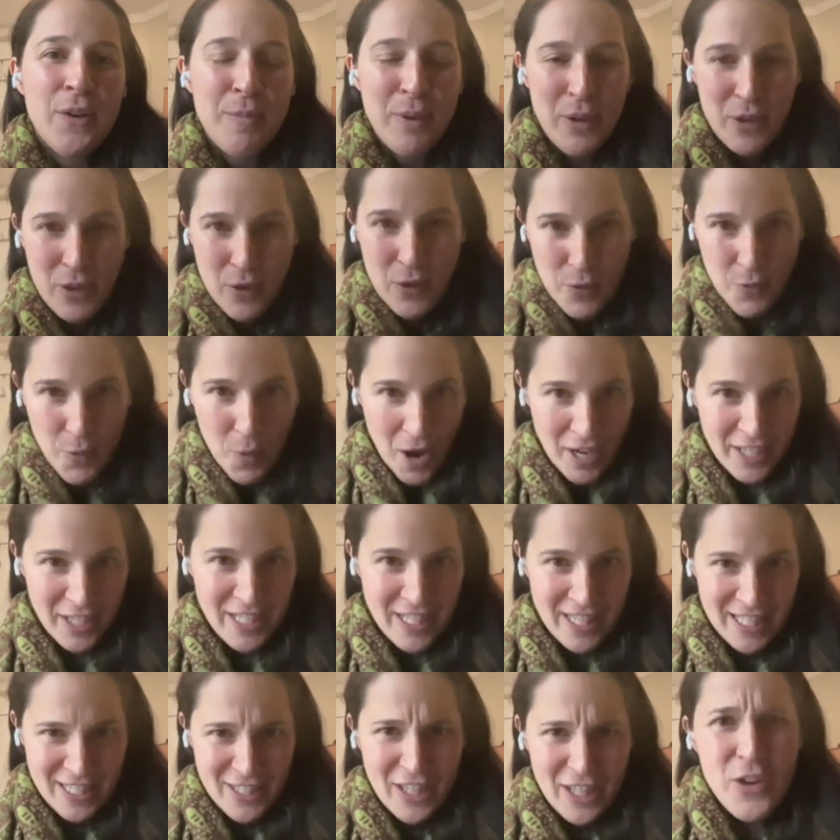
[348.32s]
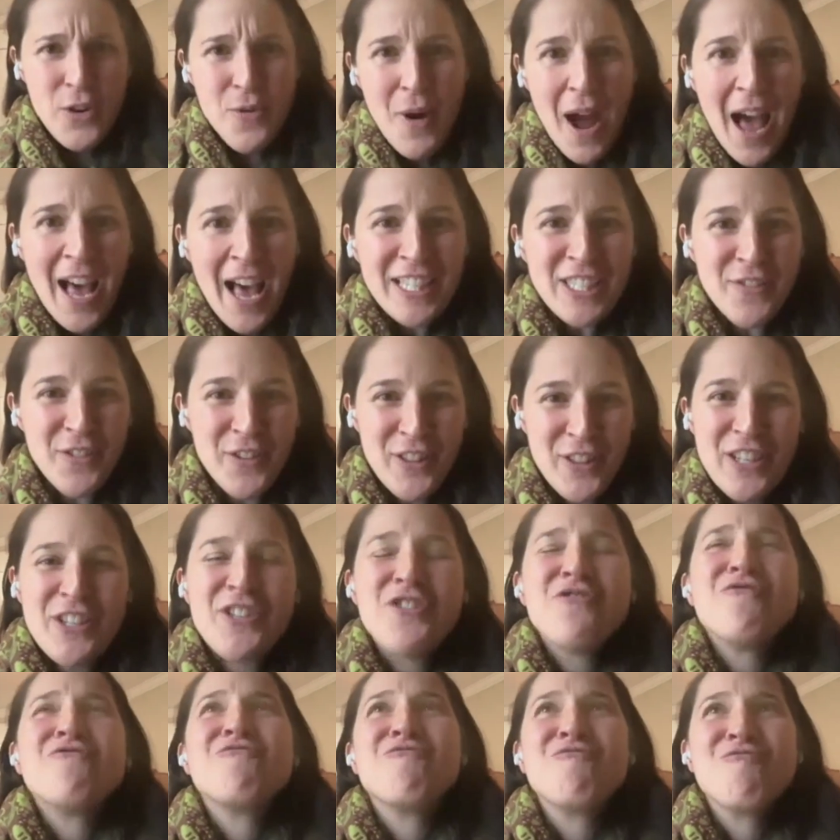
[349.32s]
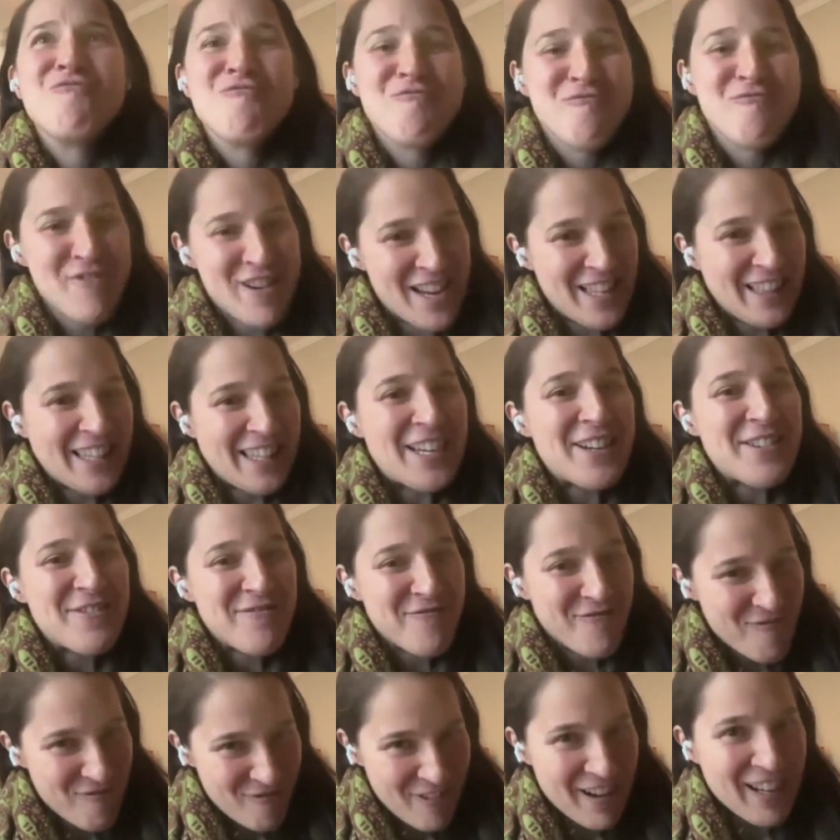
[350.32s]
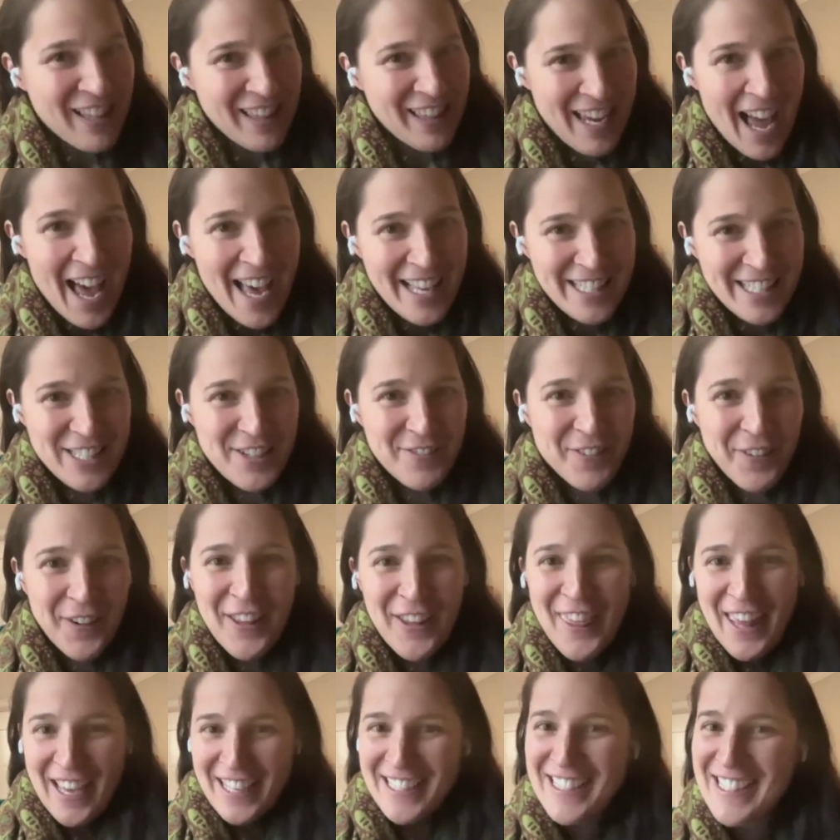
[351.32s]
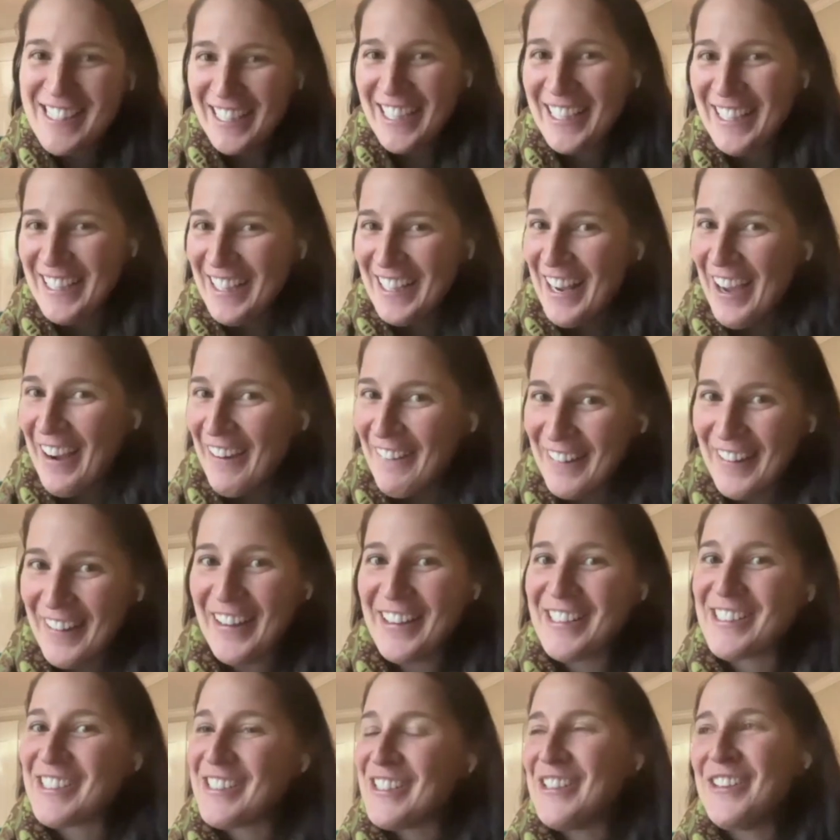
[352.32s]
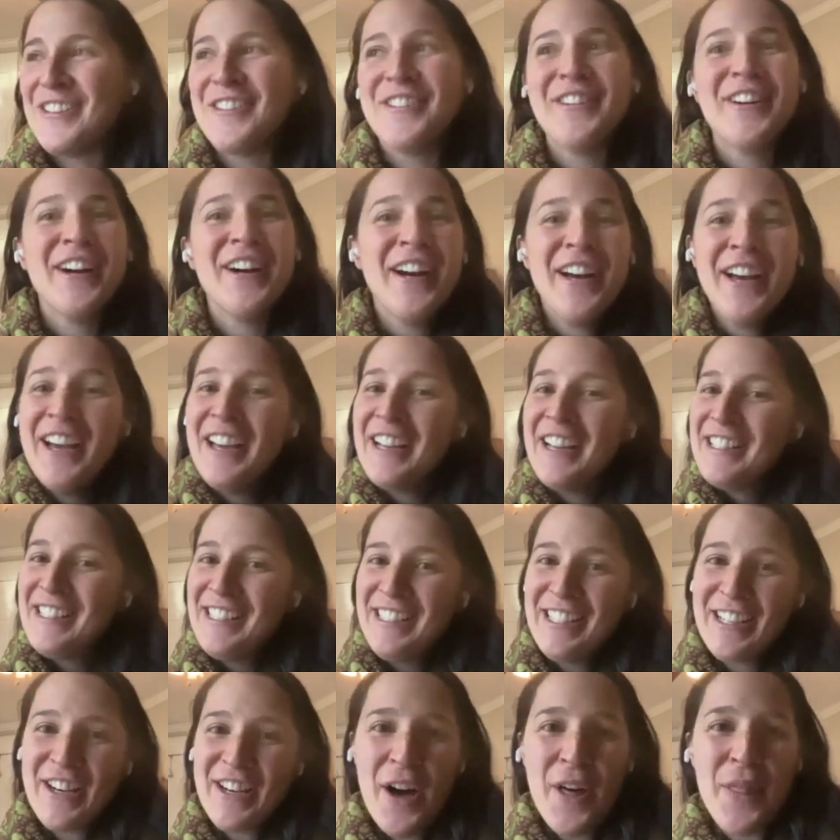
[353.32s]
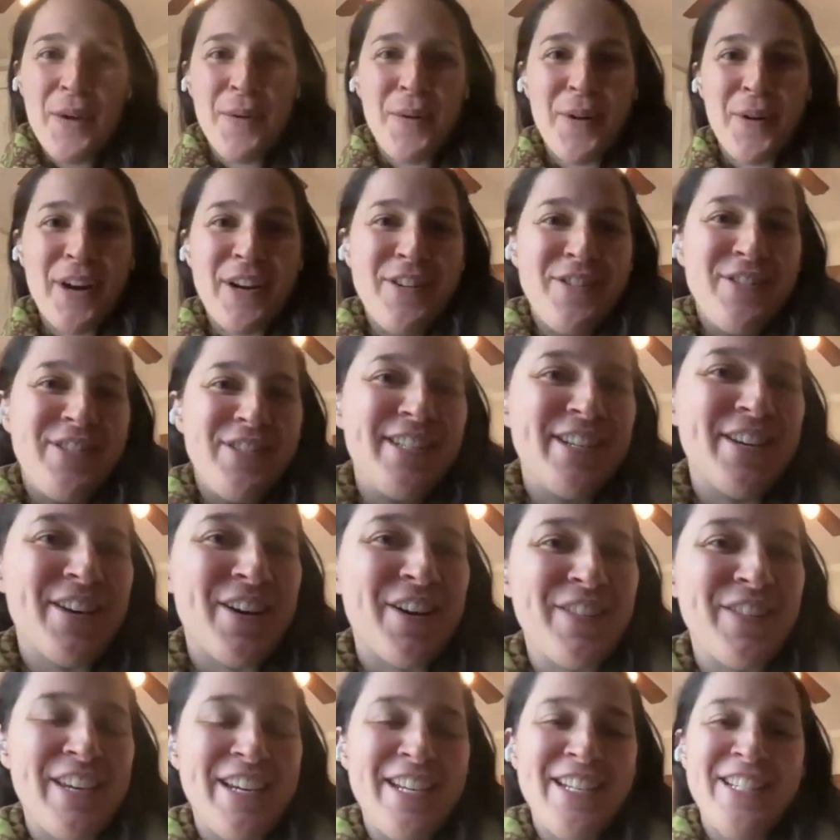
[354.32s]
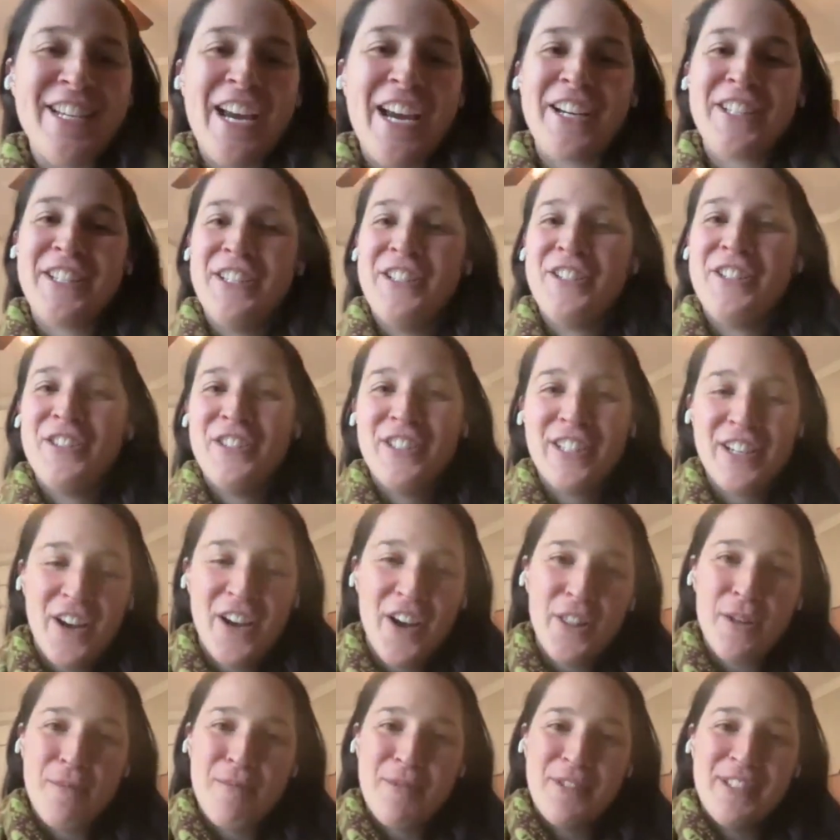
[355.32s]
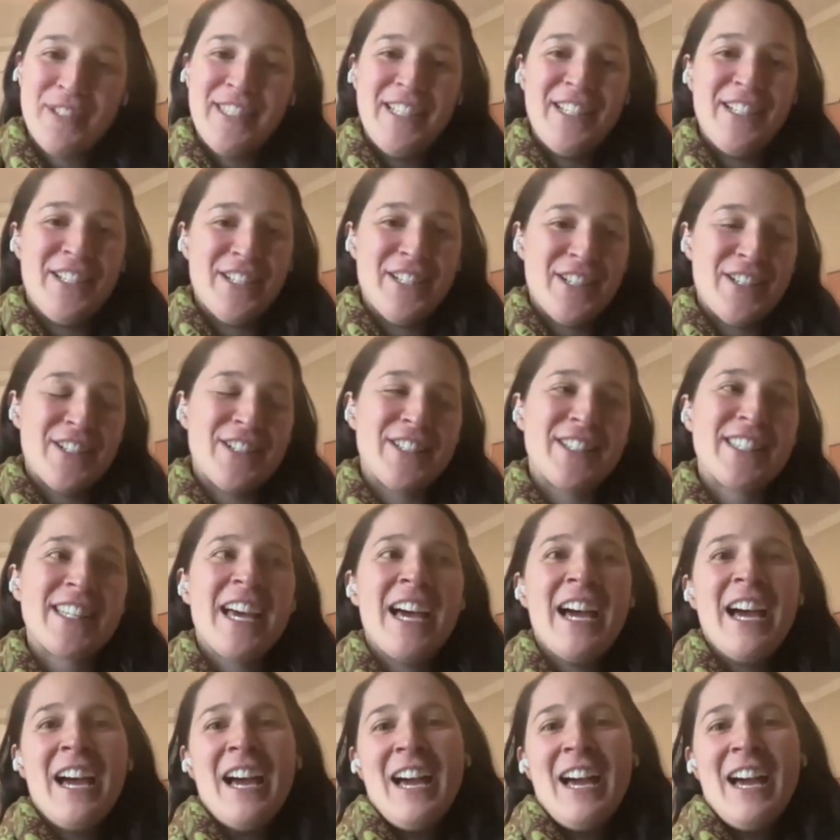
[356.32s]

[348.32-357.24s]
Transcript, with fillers: but you wanted this like you asked for this you really really asked for this you know because you did all the work you did all the injections you did all the procedures